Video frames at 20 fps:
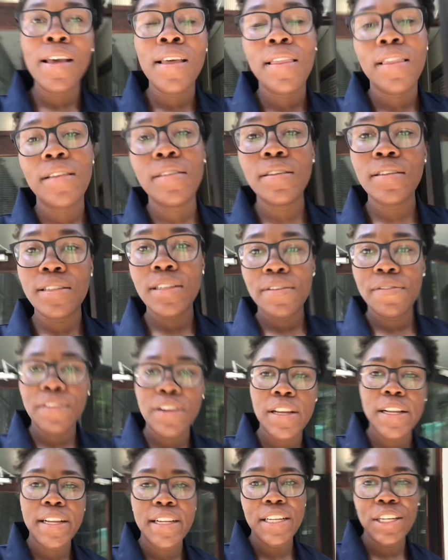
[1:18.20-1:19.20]
This is
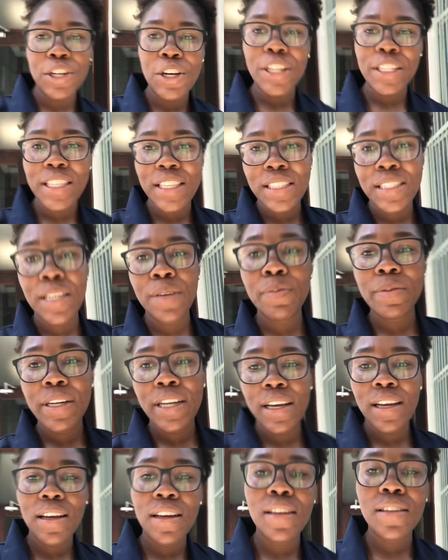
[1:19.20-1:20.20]
definitely not the same
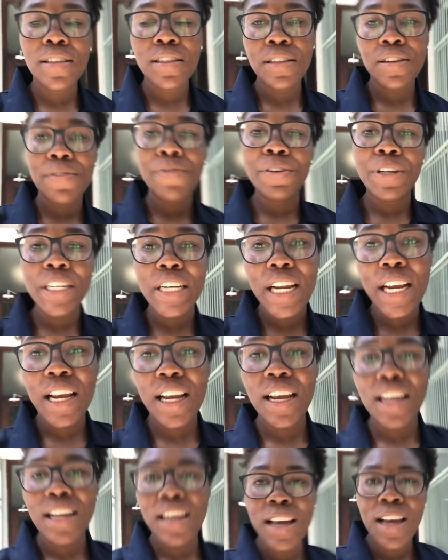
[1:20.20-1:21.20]
day, it's a different
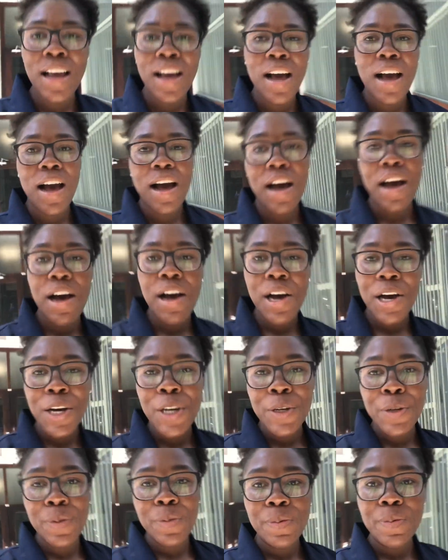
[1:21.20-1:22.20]
day.
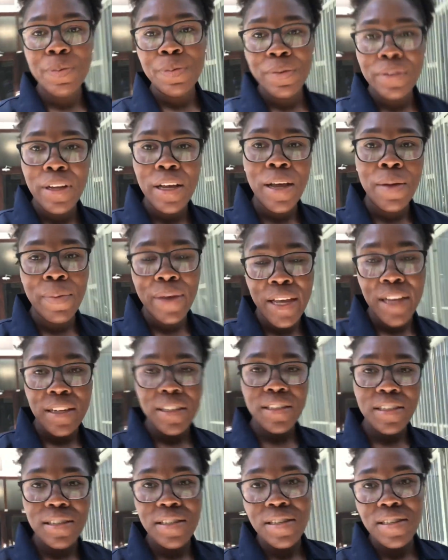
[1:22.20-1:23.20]
Um, I'm
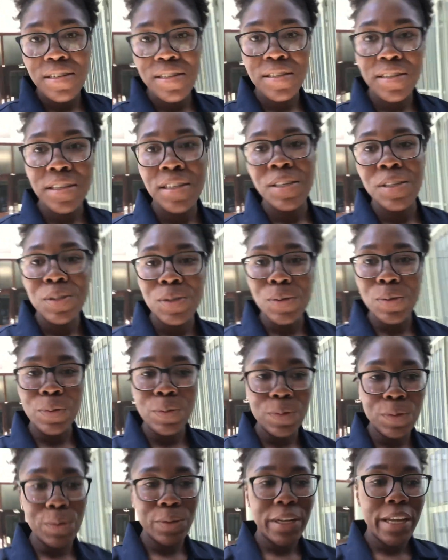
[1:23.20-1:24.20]
at
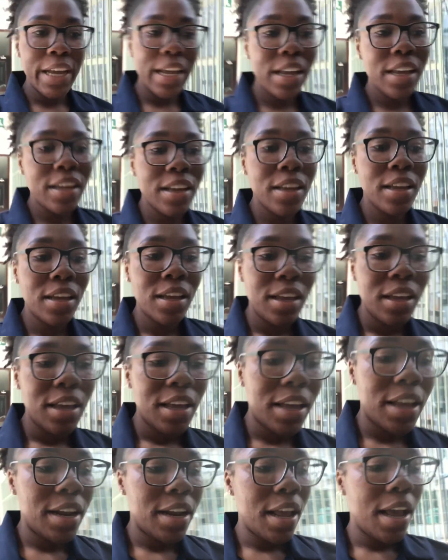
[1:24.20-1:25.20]
school today
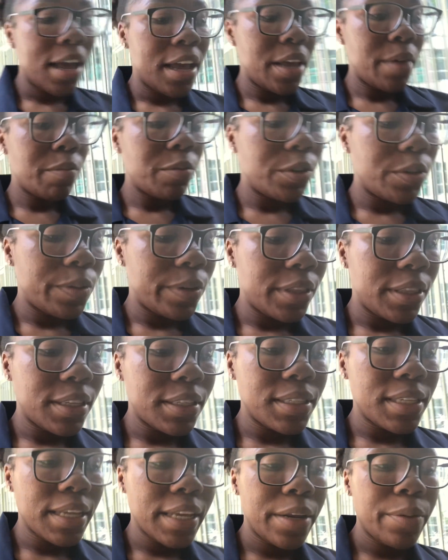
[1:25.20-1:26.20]
and I am doing the
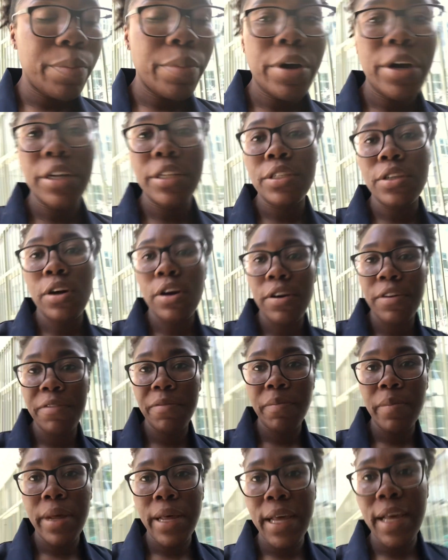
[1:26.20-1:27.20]
second part of
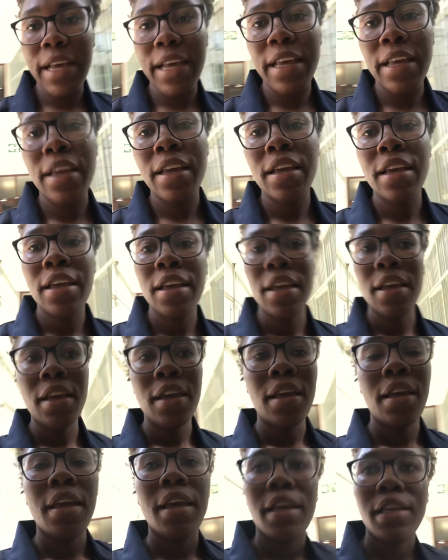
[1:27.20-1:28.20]
my
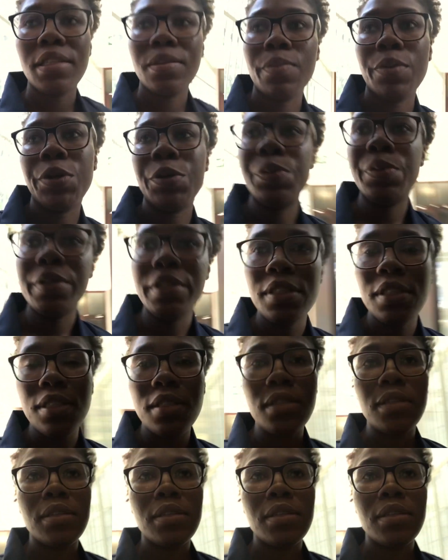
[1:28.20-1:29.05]
experiments,